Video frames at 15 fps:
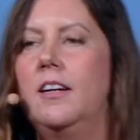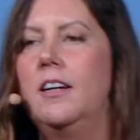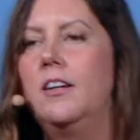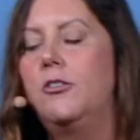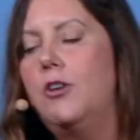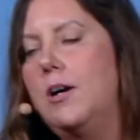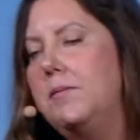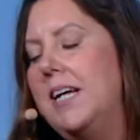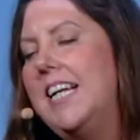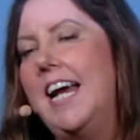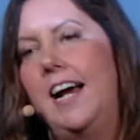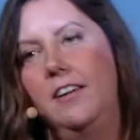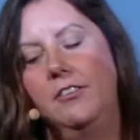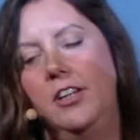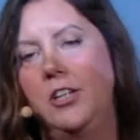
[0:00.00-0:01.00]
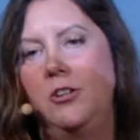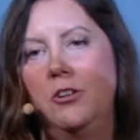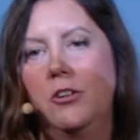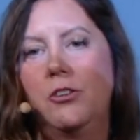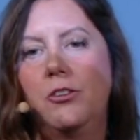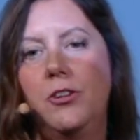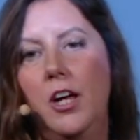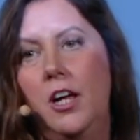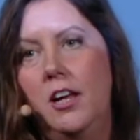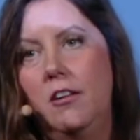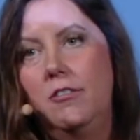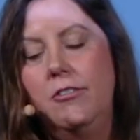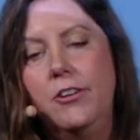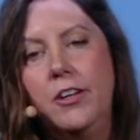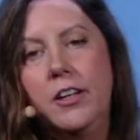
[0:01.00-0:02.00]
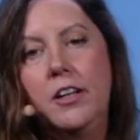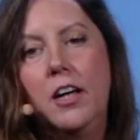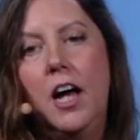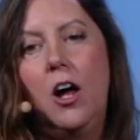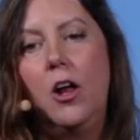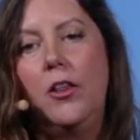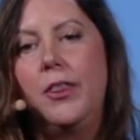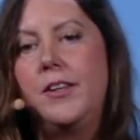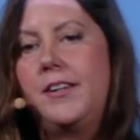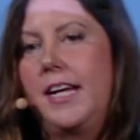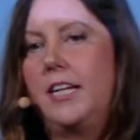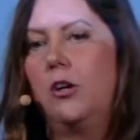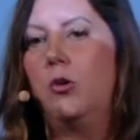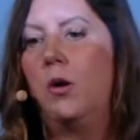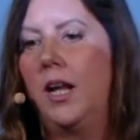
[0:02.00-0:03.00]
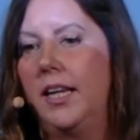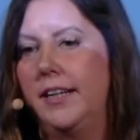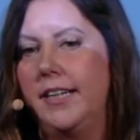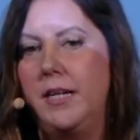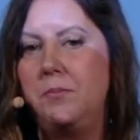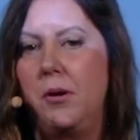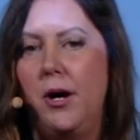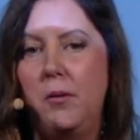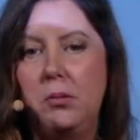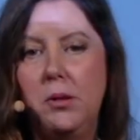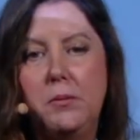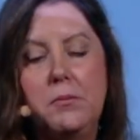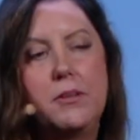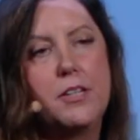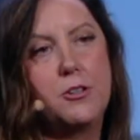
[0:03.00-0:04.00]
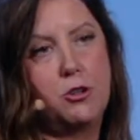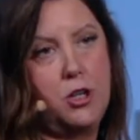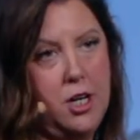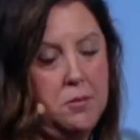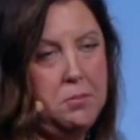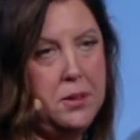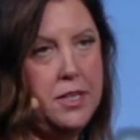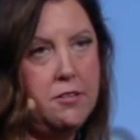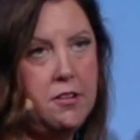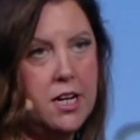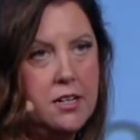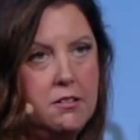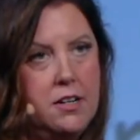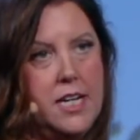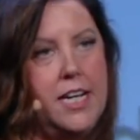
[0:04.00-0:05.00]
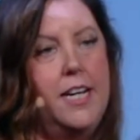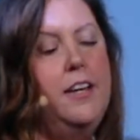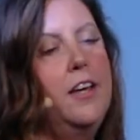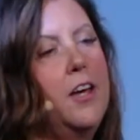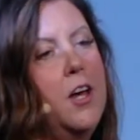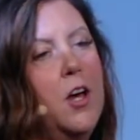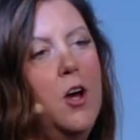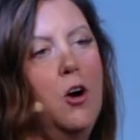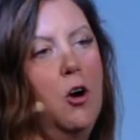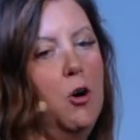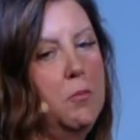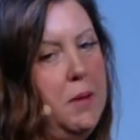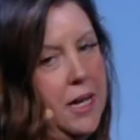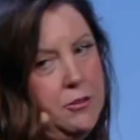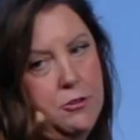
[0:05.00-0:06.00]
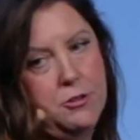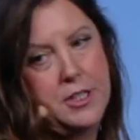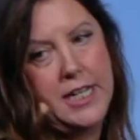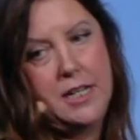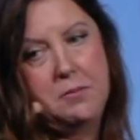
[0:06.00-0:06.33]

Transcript: So I'm not asking you to solve all the data quality problems in your company right away or master data